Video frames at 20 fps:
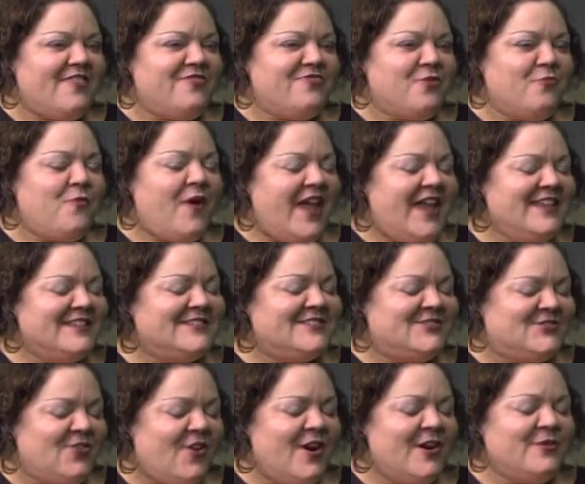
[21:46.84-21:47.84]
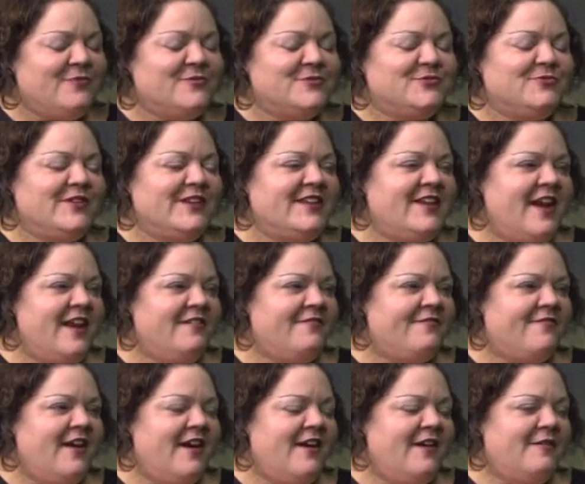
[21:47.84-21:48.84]
way it started was really kind of
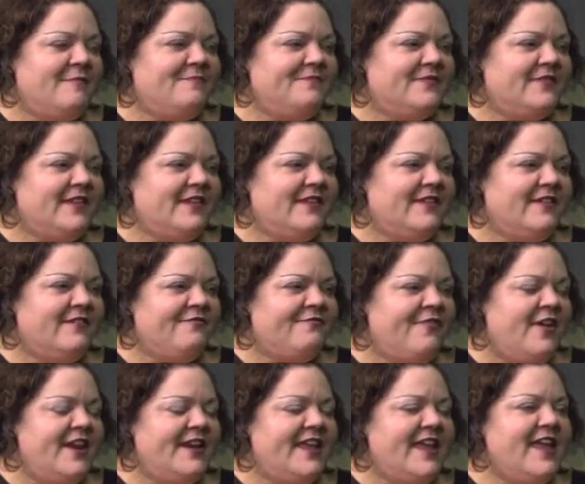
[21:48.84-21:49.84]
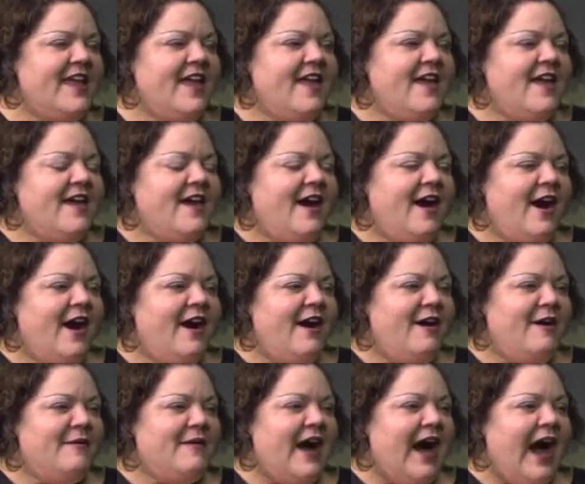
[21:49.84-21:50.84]
funny.
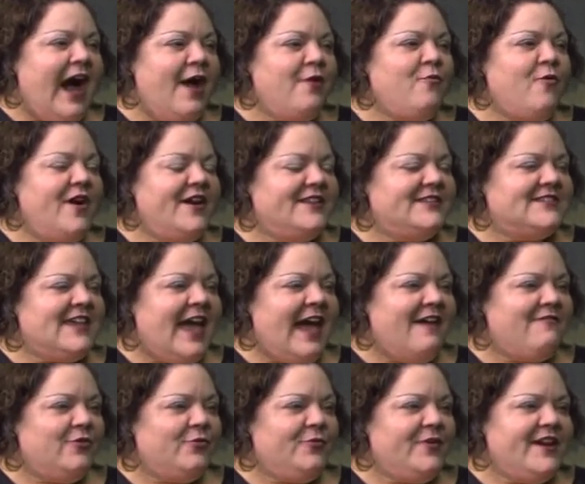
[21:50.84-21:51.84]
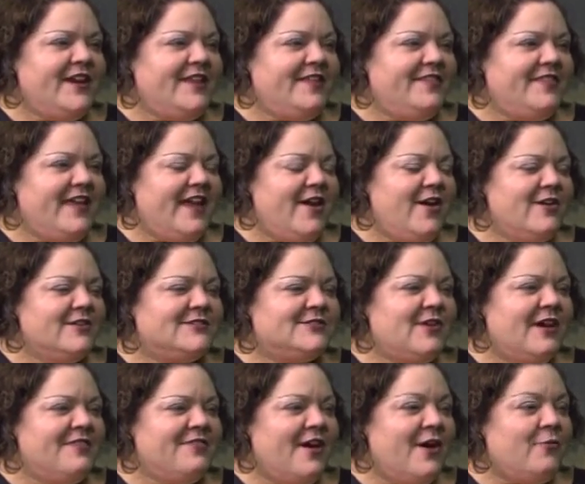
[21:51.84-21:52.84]
I wanted to have a reading there, so
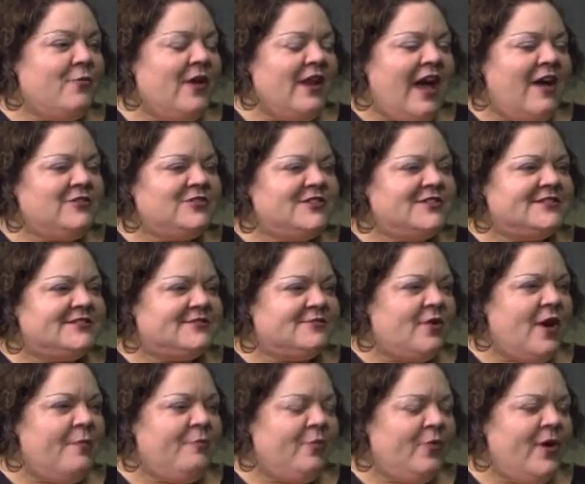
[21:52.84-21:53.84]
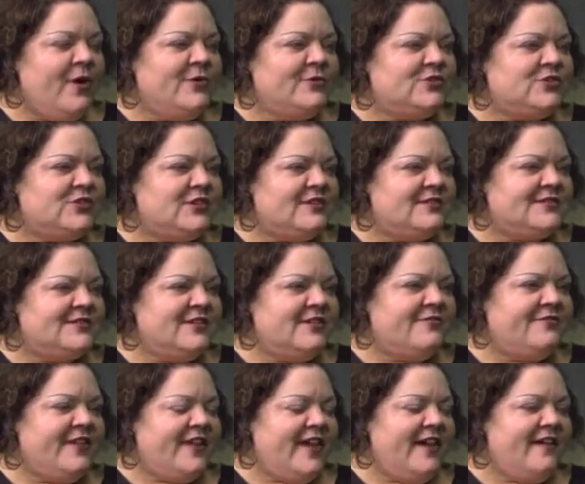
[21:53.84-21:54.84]
I thought, well, I'll just approach
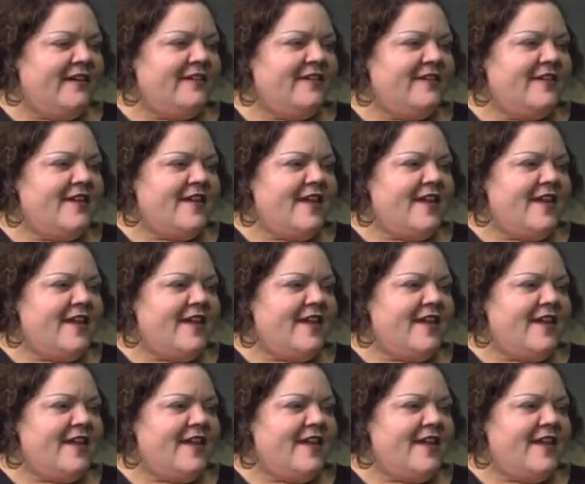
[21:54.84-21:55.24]
Sylvia,